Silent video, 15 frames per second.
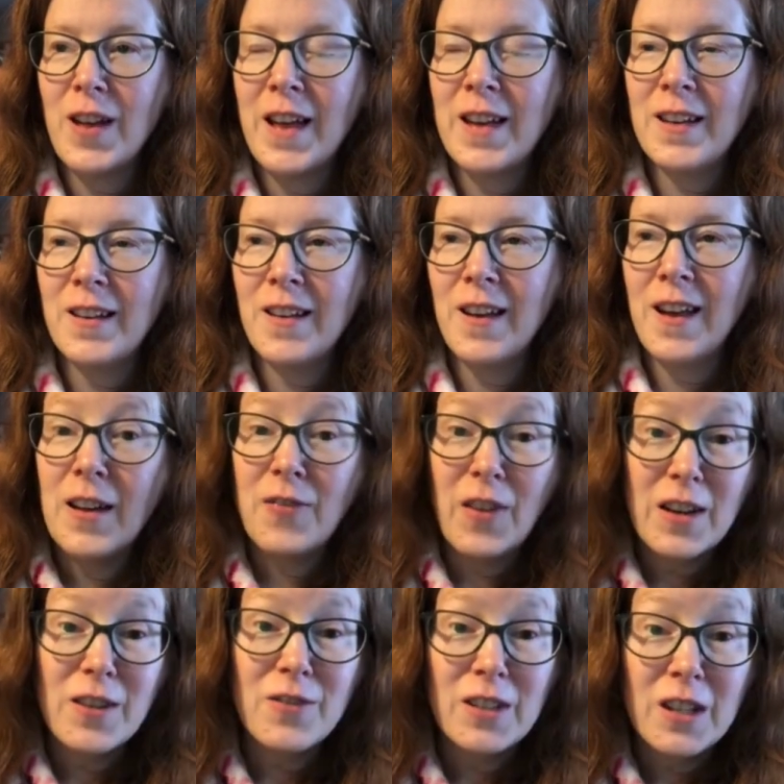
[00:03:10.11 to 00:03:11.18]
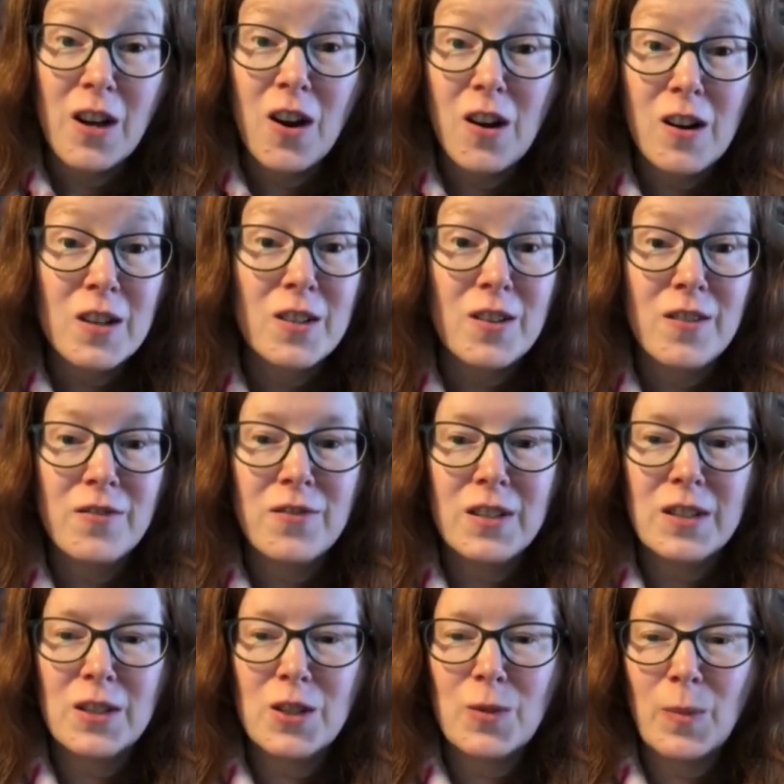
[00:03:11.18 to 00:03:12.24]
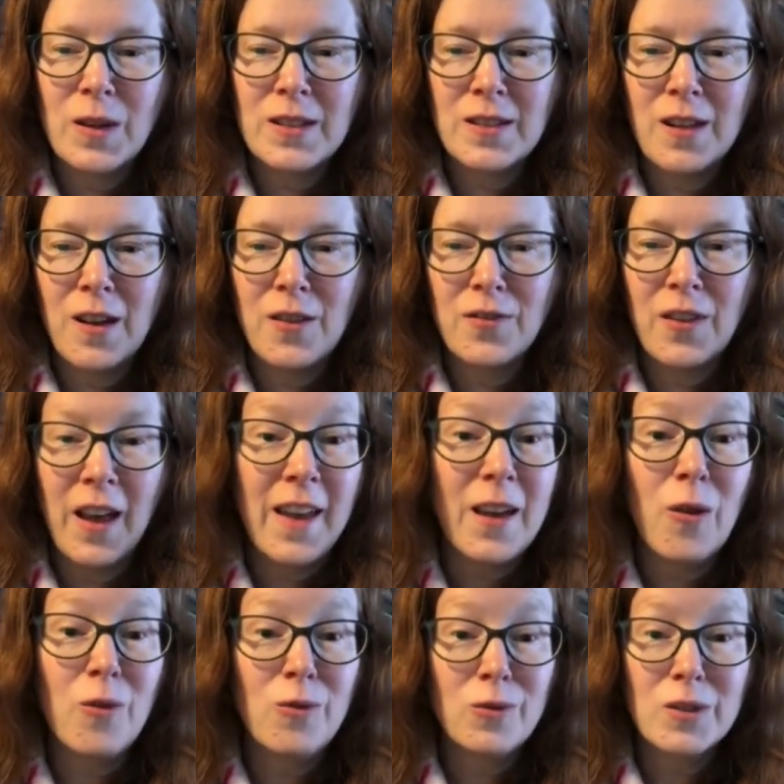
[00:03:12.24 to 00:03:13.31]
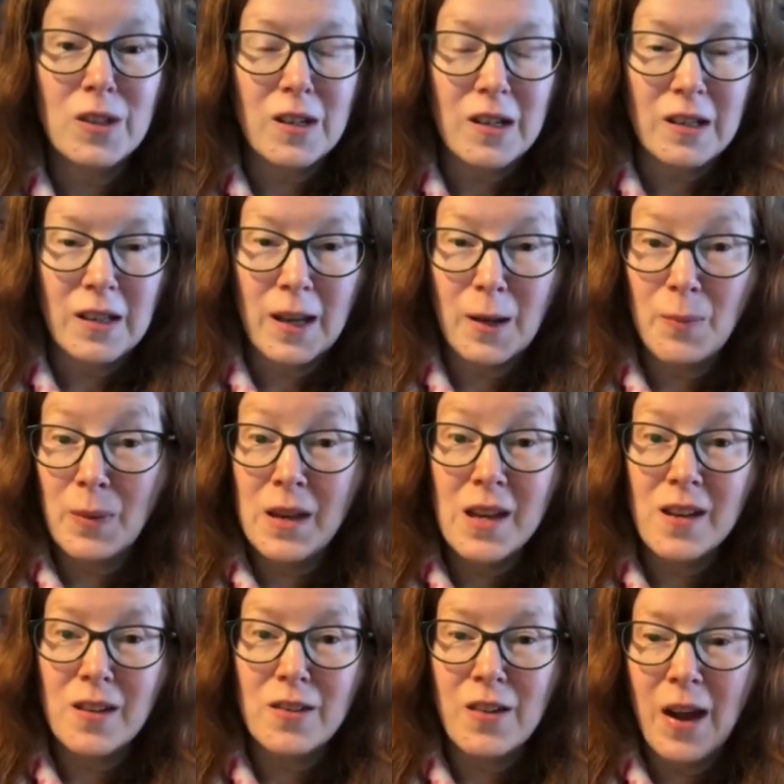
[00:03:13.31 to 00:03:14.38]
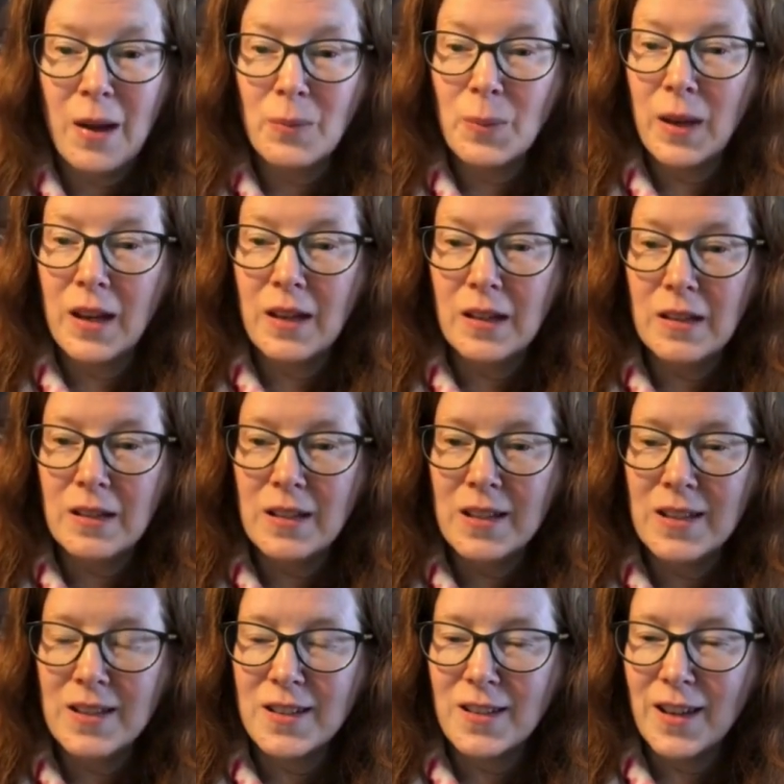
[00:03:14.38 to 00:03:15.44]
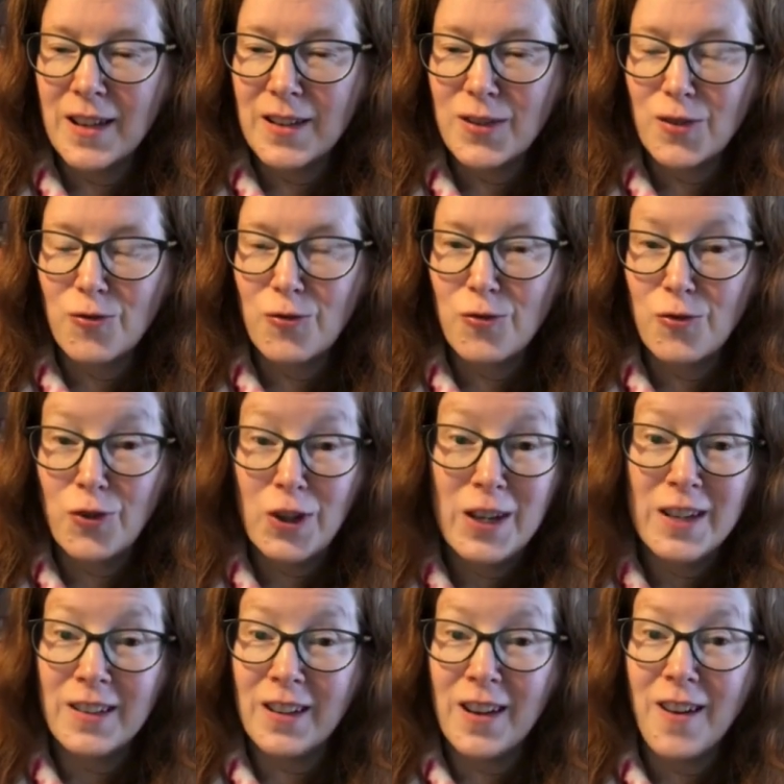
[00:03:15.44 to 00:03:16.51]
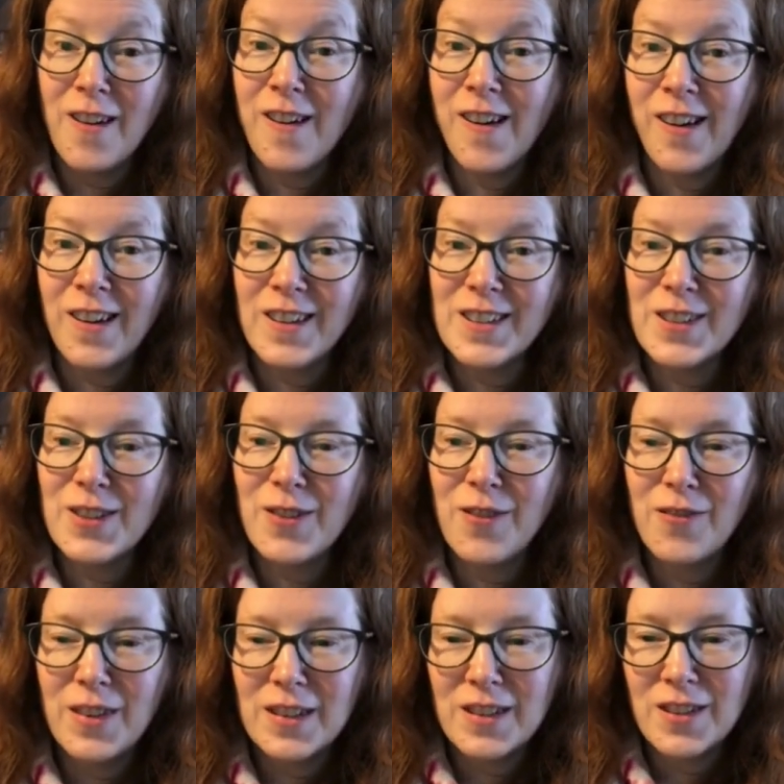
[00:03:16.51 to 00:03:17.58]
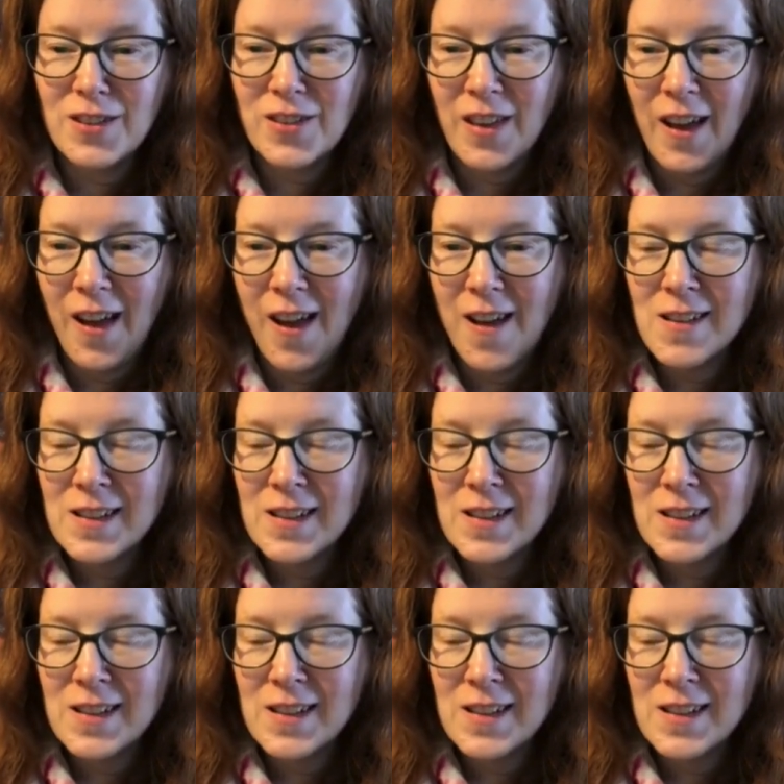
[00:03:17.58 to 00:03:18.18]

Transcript: And I find it really hard to envisage myself getting older, like being a grandparent. It's really hard to envisage that.